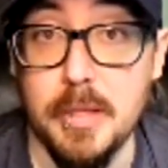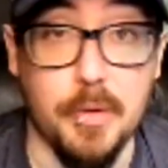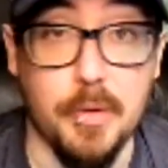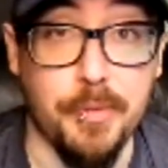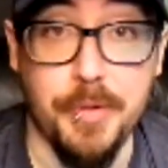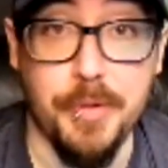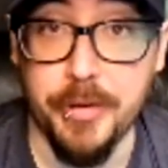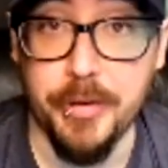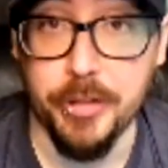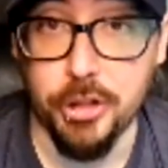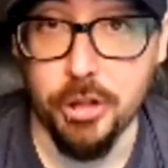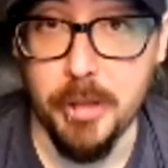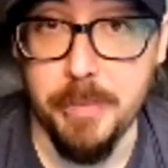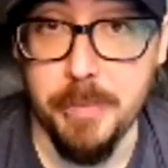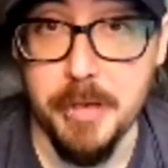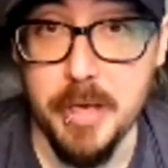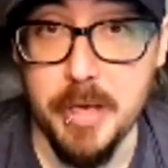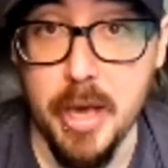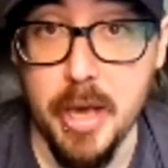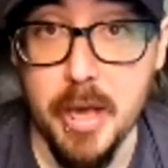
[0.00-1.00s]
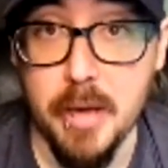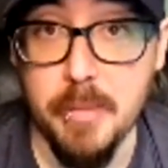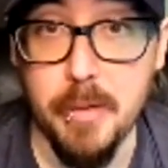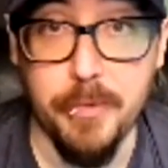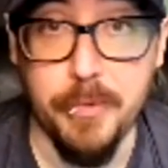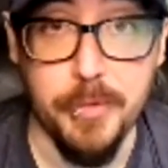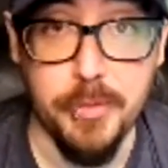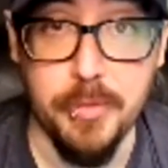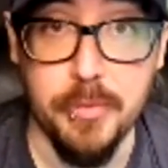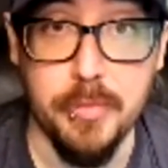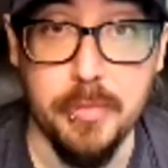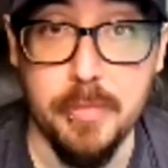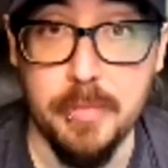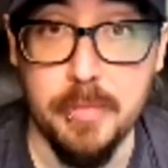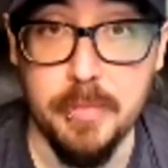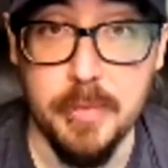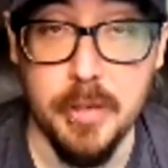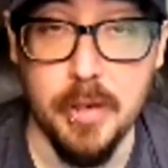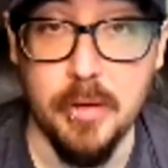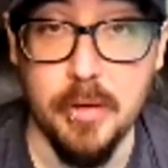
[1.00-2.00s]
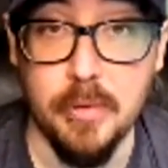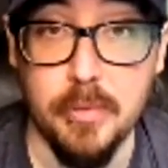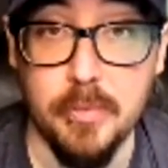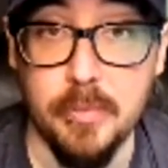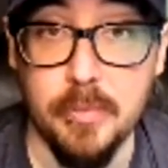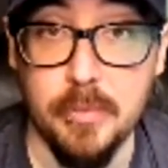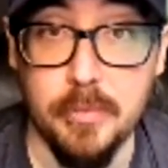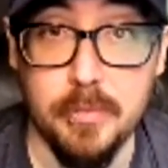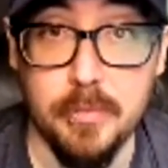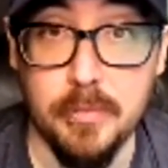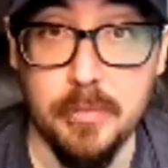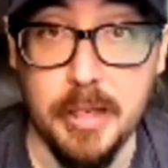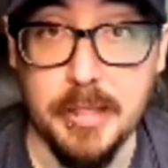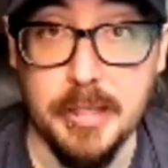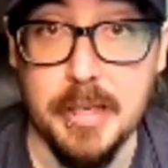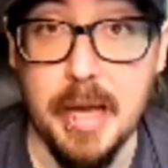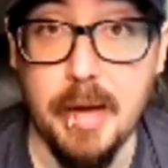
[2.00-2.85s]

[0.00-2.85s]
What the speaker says: It's a very trippy game if you like